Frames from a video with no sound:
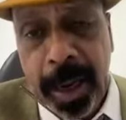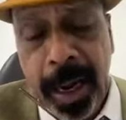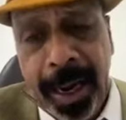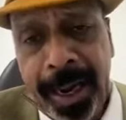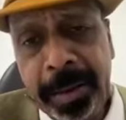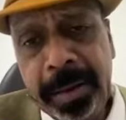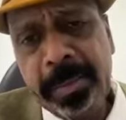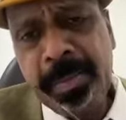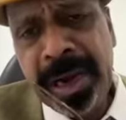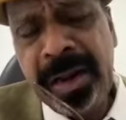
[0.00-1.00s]
I
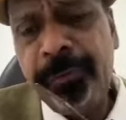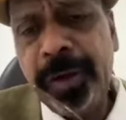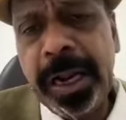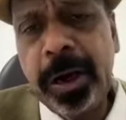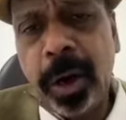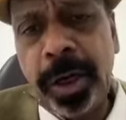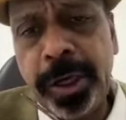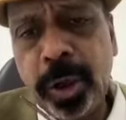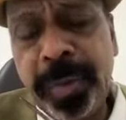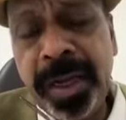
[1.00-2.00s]
briefly call it
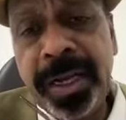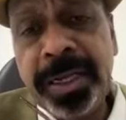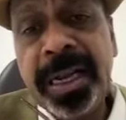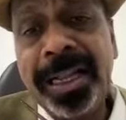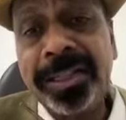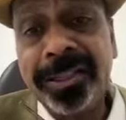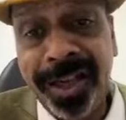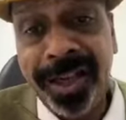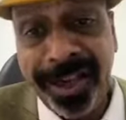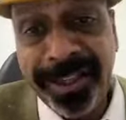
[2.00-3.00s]
to be a health
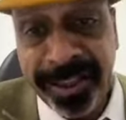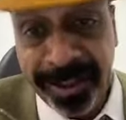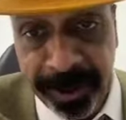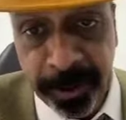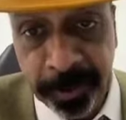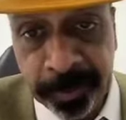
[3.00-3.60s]
crisis.